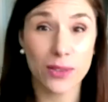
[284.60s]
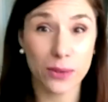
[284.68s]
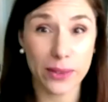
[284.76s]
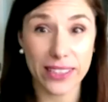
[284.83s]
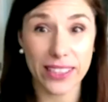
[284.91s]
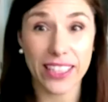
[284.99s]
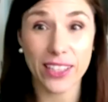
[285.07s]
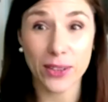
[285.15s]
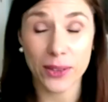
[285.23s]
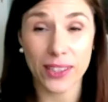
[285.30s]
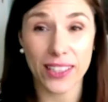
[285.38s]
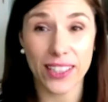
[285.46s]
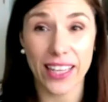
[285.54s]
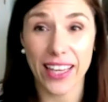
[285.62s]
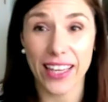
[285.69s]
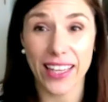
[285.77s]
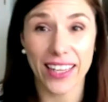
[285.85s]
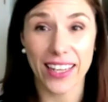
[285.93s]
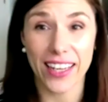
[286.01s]
really cool.
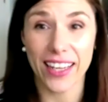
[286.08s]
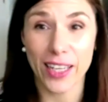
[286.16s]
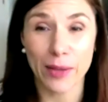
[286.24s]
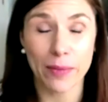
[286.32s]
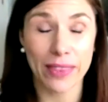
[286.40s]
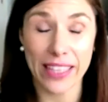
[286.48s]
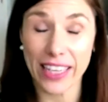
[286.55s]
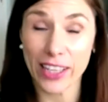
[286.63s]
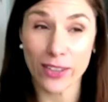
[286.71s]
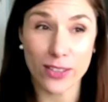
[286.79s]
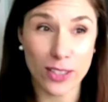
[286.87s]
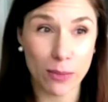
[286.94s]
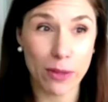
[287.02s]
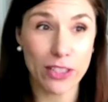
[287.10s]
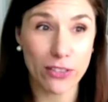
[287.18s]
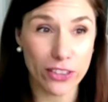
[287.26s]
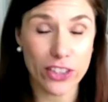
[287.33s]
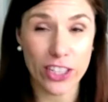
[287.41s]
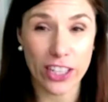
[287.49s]
And thank you so much
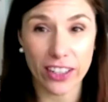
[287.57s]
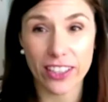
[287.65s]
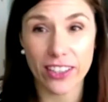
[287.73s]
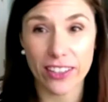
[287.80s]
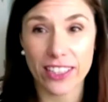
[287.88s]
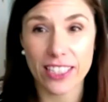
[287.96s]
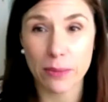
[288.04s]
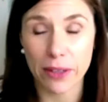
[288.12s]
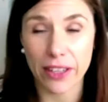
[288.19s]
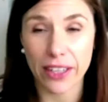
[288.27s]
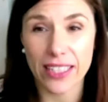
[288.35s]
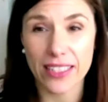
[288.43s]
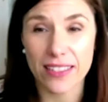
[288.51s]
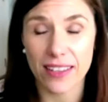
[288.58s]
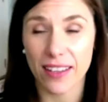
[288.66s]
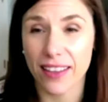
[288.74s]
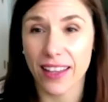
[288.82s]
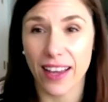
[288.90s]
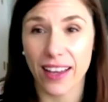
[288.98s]
for sharing your experience on
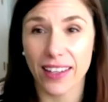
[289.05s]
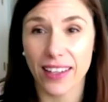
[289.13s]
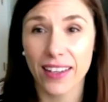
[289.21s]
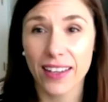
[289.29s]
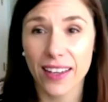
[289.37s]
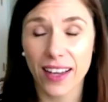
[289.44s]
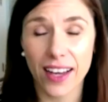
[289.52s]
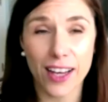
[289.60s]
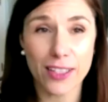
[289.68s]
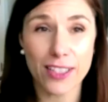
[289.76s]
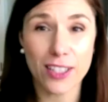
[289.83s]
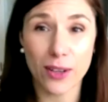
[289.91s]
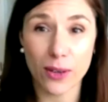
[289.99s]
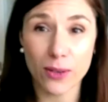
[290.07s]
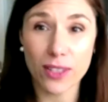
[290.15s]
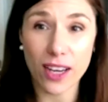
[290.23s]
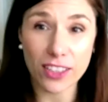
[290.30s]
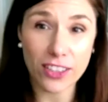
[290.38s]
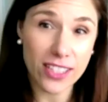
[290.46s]
that. So
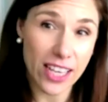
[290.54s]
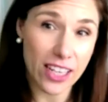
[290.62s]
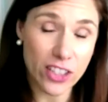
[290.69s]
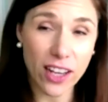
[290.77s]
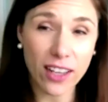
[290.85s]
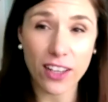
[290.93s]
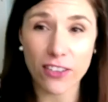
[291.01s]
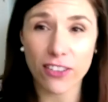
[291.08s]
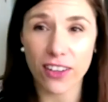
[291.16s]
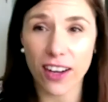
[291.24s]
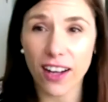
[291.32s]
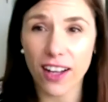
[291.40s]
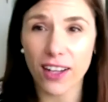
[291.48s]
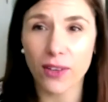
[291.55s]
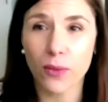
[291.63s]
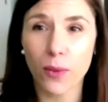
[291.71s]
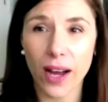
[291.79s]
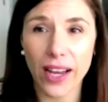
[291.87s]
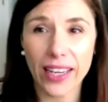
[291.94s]
Dr. Satyal, overall,
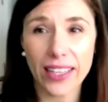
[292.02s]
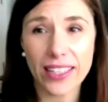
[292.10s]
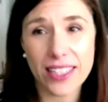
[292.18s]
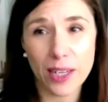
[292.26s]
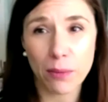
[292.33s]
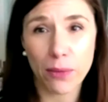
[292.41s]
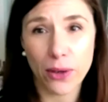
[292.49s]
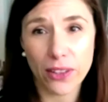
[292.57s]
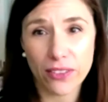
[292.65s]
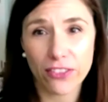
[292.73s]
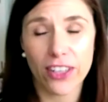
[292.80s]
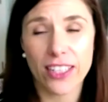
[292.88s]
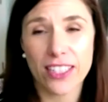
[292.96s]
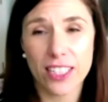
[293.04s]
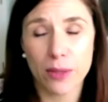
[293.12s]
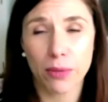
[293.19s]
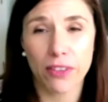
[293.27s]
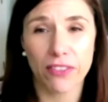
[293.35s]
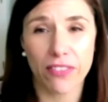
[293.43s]
why is it important for us to
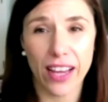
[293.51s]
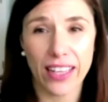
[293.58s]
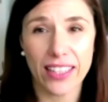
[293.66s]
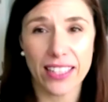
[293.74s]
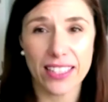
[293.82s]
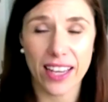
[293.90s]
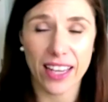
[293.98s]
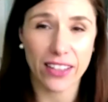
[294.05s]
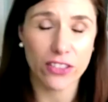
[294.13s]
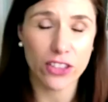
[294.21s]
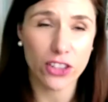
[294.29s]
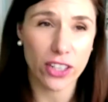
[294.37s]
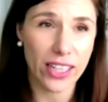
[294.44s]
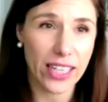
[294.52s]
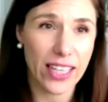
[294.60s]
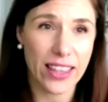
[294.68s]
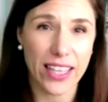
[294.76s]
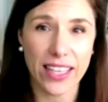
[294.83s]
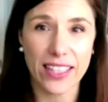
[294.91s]
provide this kind of training
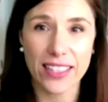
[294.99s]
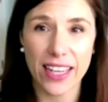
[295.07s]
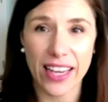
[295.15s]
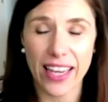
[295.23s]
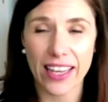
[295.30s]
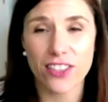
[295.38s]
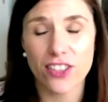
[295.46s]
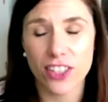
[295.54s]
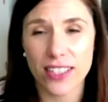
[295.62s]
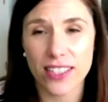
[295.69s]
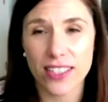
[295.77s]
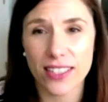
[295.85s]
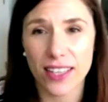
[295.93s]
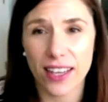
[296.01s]
that Diane just